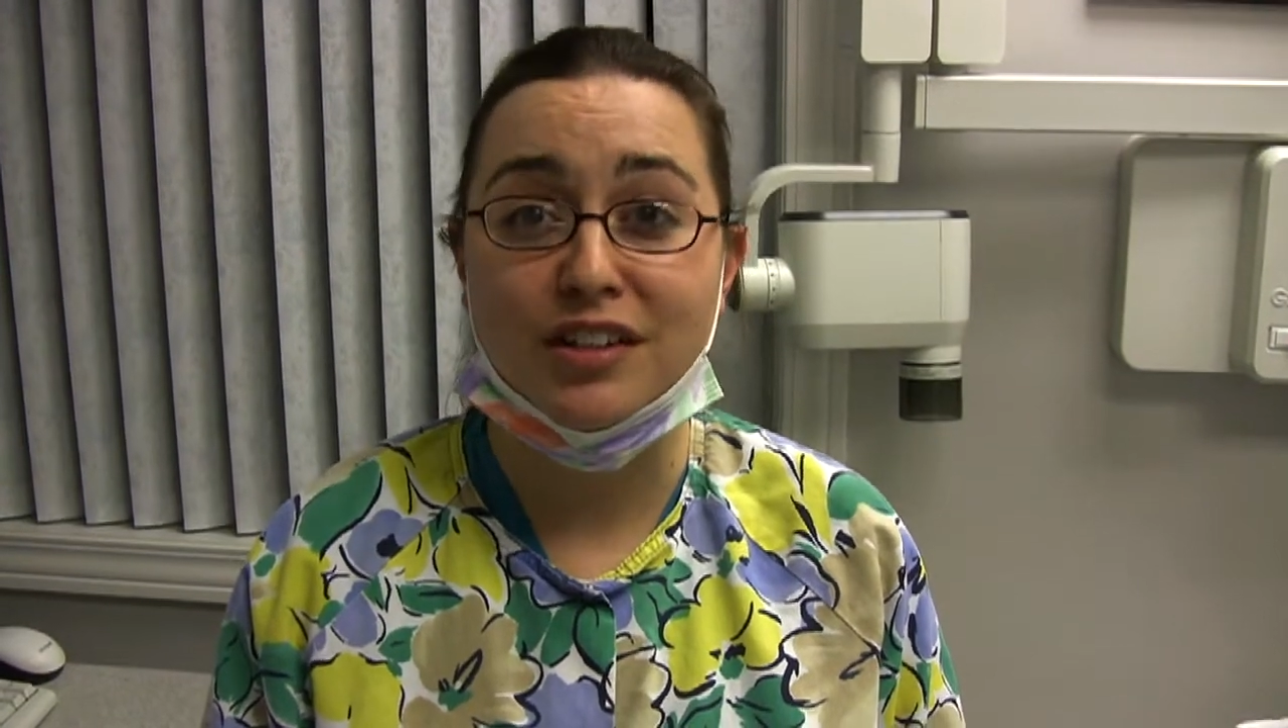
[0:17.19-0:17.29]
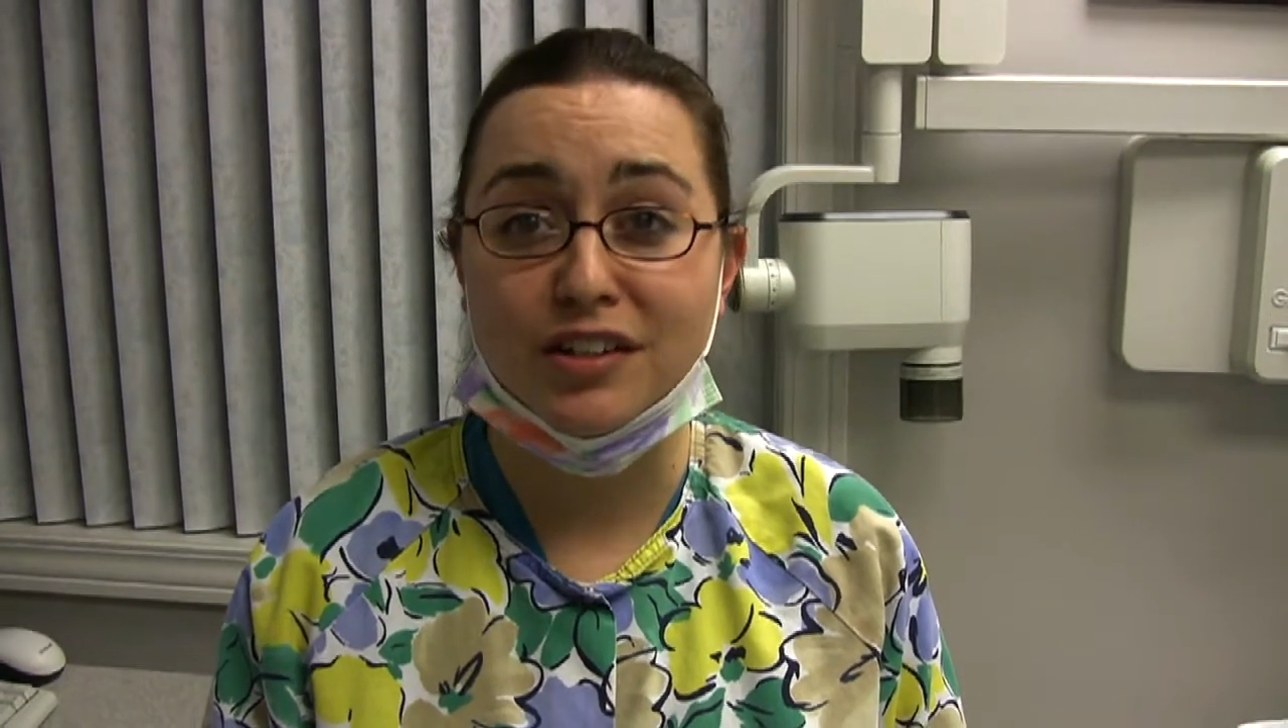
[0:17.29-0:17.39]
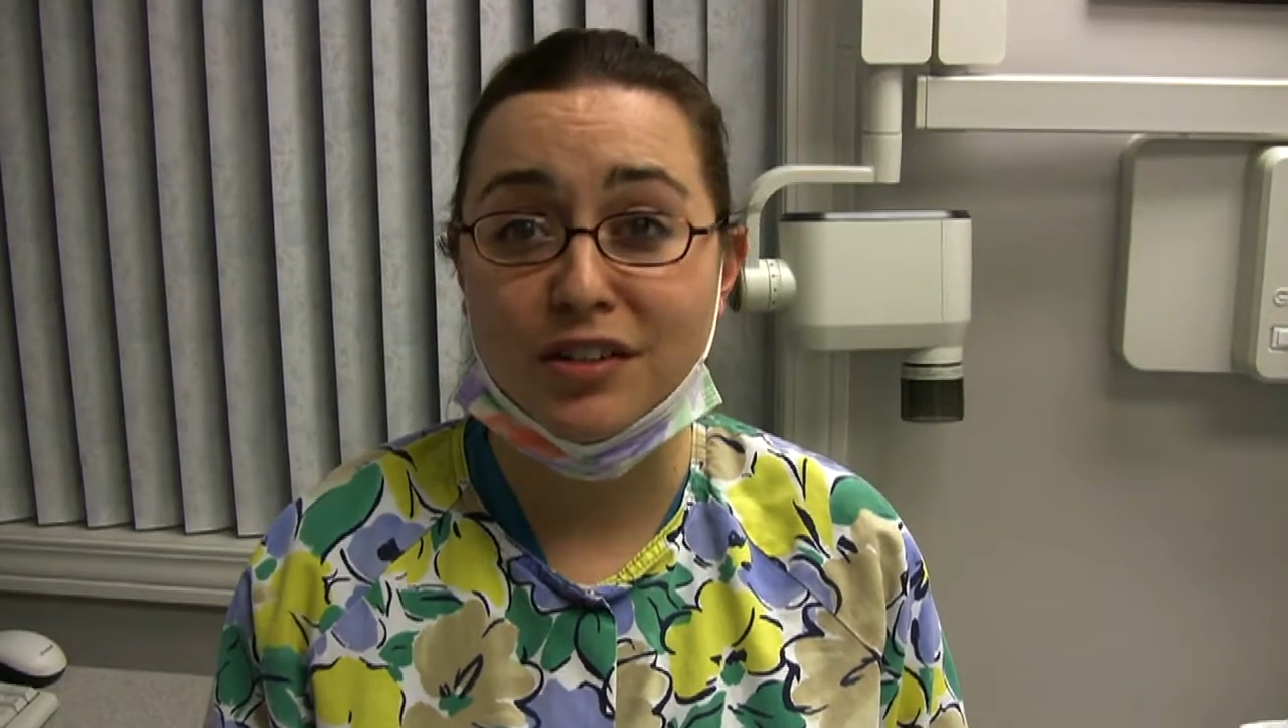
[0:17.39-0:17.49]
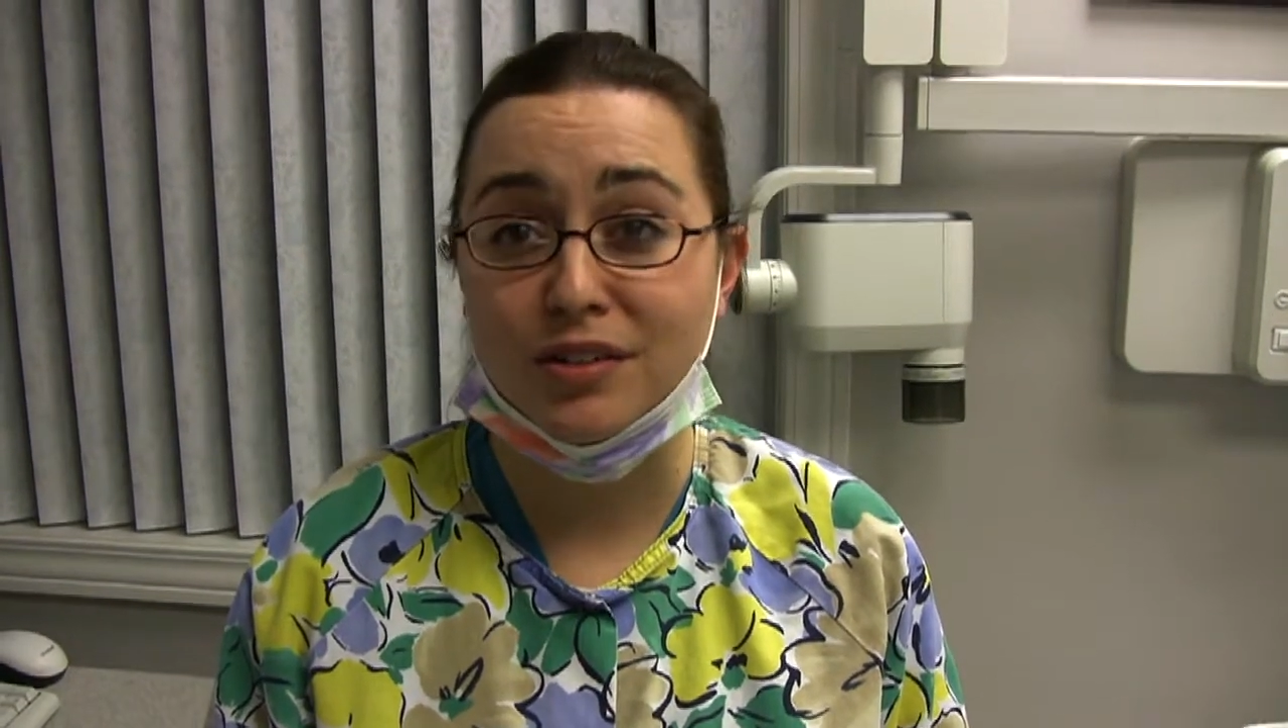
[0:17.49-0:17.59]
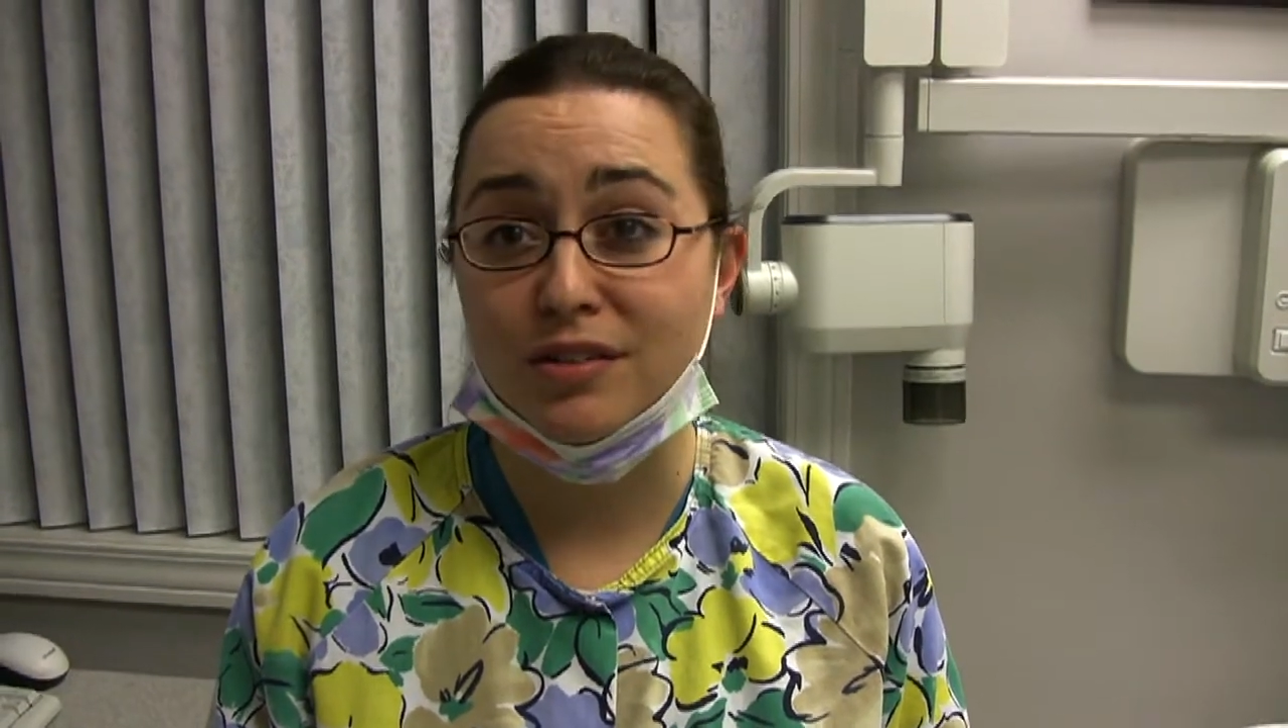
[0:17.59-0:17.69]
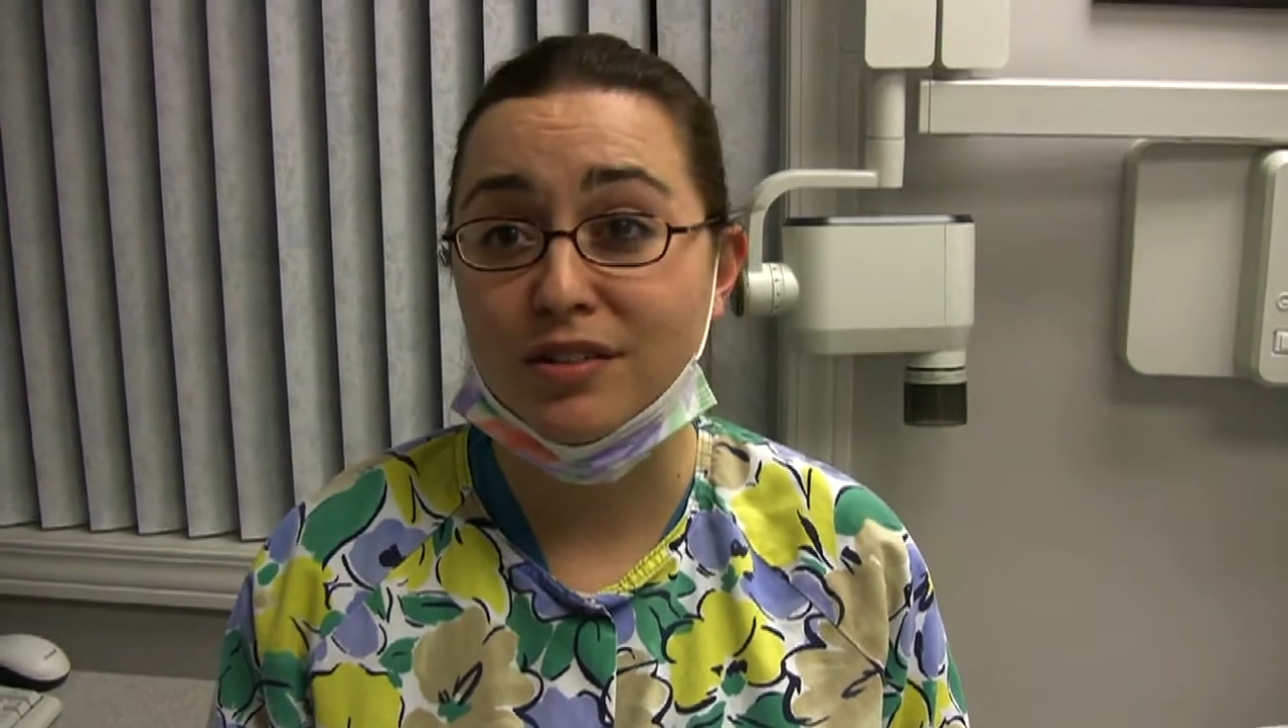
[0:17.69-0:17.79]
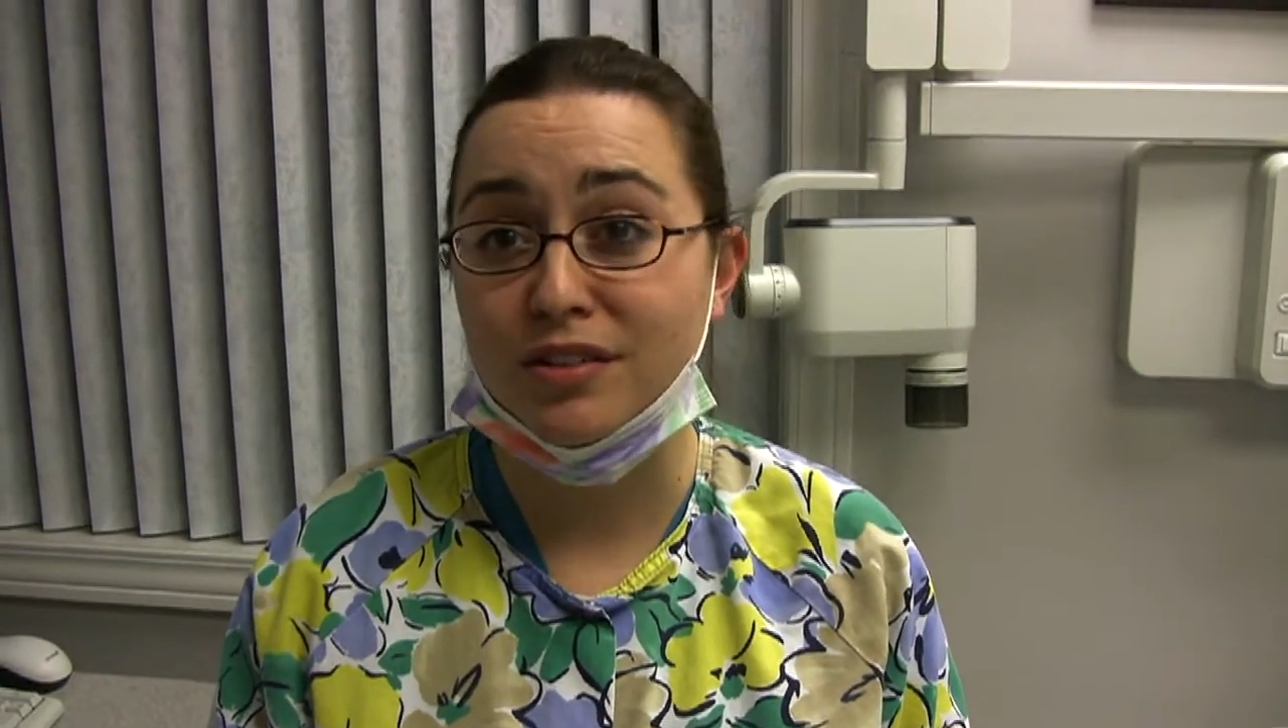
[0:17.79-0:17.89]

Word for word: the tooth